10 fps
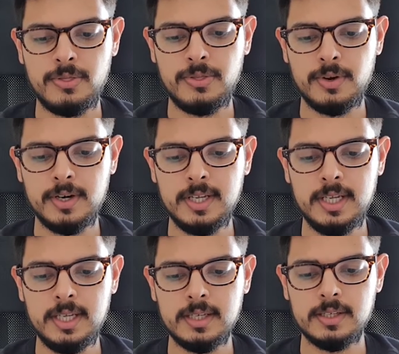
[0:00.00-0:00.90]

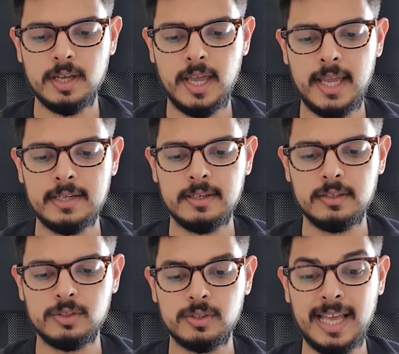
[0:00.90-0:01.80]
30, and
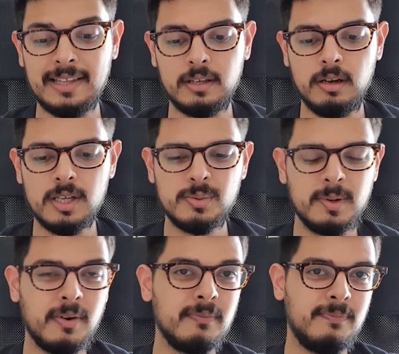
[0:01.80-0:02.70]
so that the cost will
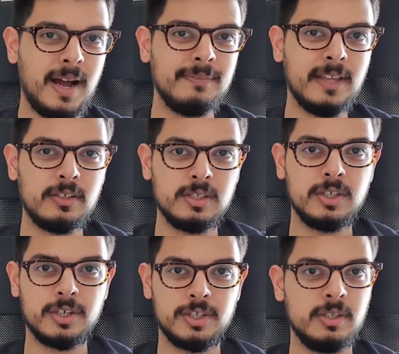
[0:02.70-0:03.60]
be around 5,000
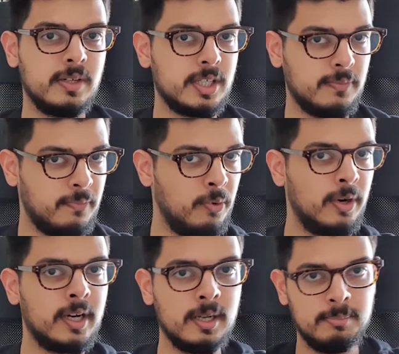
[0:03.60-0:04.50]
Turkish liras
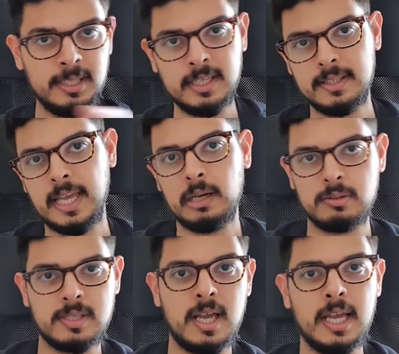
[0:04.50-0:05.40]
for completing the
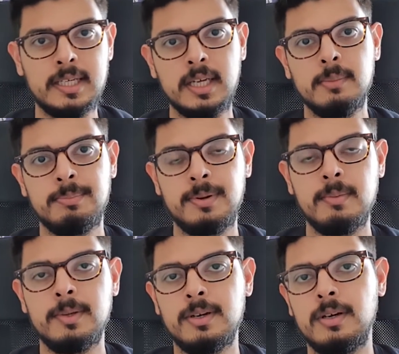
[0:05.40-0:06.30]
outside
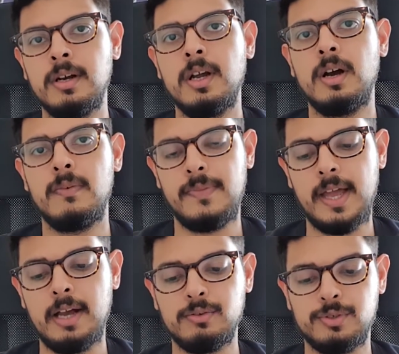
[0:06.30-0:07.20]
perimeter of the
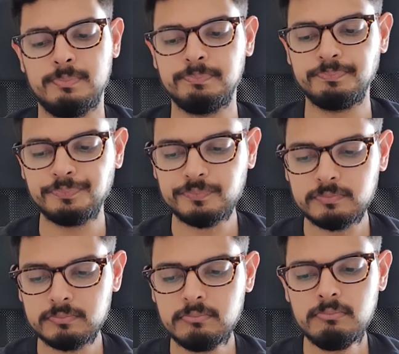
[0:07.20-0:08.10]
house.
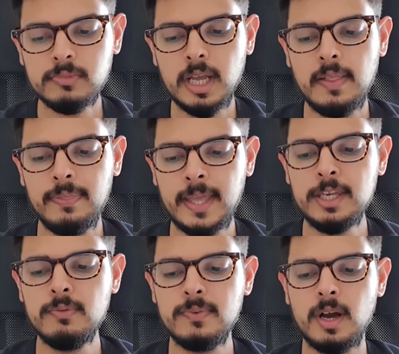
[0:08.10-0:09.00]
Then
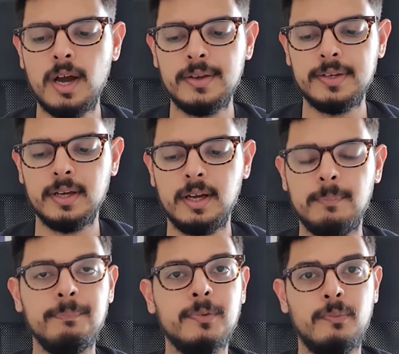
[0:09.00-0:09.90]
you've got
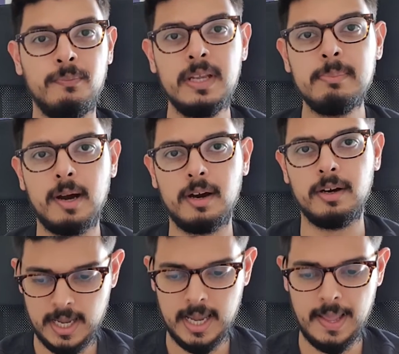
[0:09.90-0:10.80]

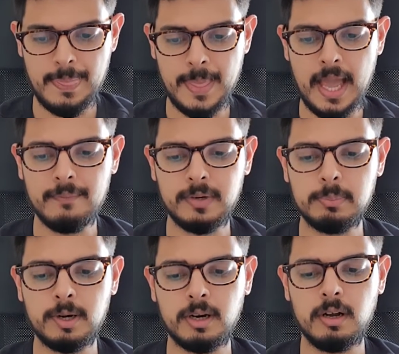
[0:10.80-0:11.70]
rebar, and that
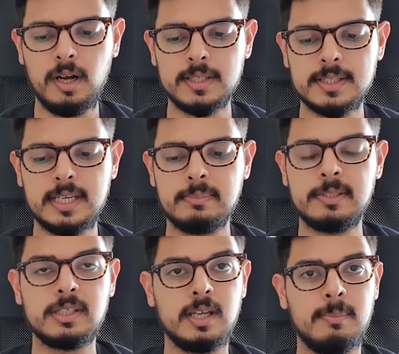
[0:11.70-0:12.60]
rebar cost
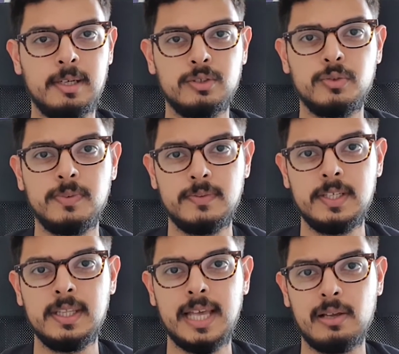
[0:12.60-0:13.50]
comes about to
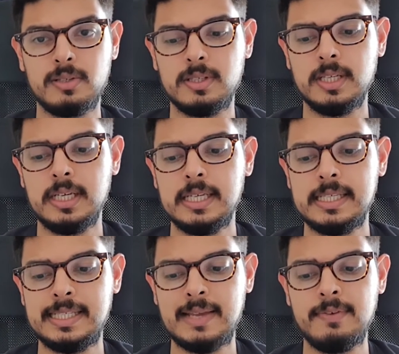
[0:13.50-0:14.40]

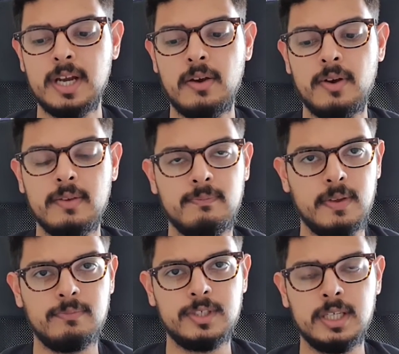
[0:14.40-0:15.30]

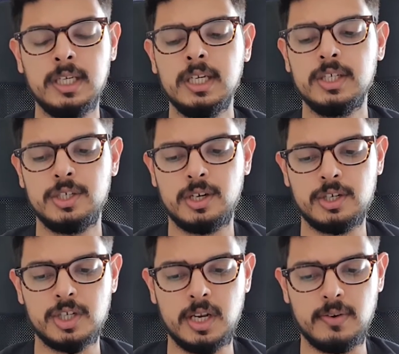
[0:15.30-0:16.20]
15,750
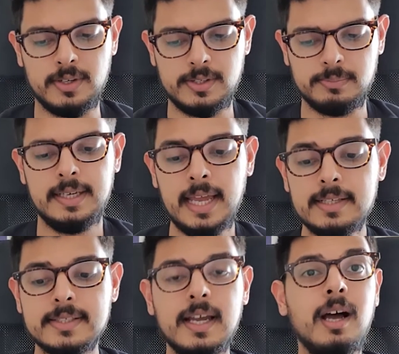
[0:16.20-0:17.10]
Turkish liras.
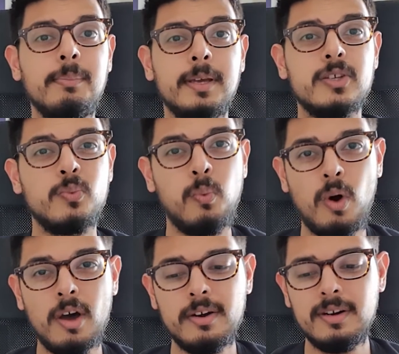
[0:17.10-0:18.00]
Next up is
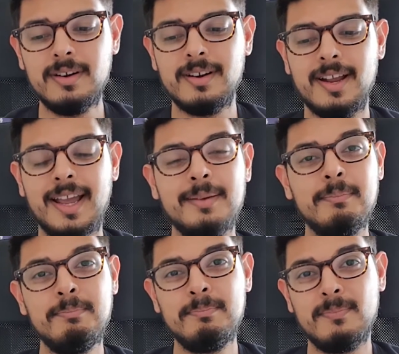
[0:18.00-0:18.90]
water
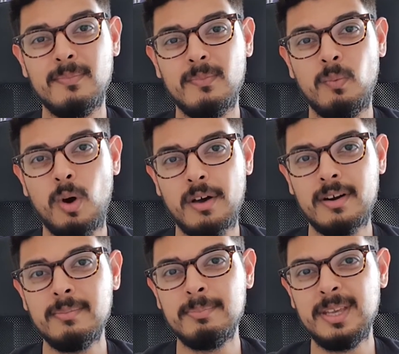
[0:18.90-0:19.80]
and
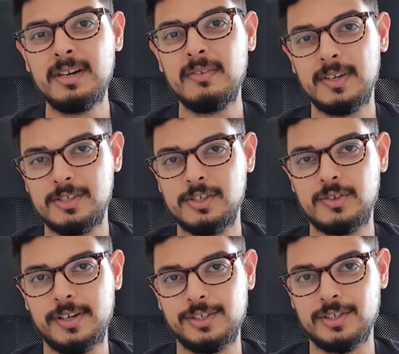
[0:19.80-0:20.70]
water meter
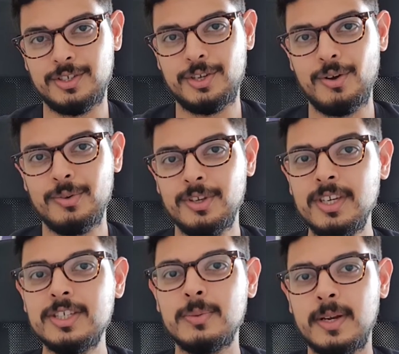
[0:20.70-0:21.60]
registration. So you
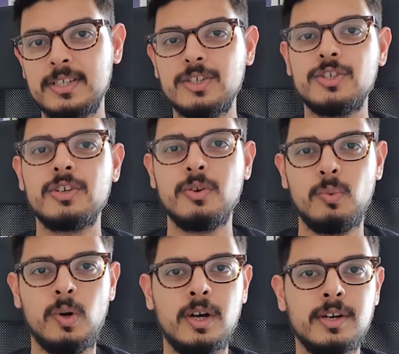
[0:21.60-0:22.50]
need to register your
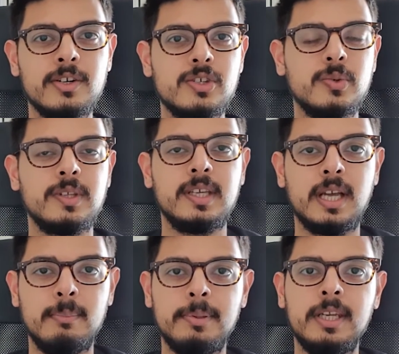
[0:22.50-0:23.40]
water so the
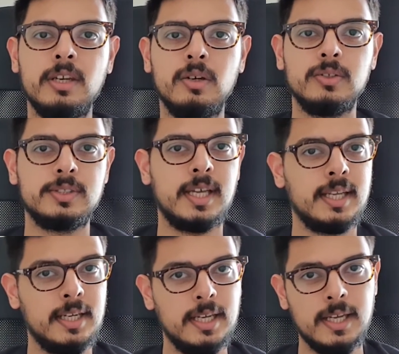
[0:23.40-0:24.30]
company knows
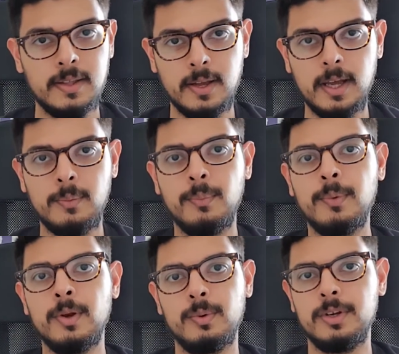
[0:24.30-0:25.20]
that
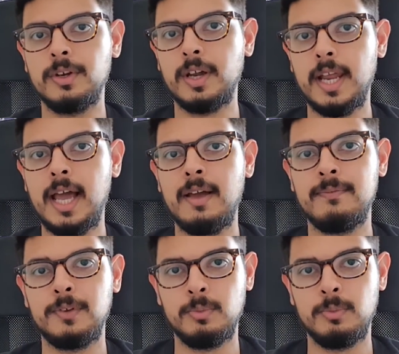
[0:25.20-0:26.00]
where you're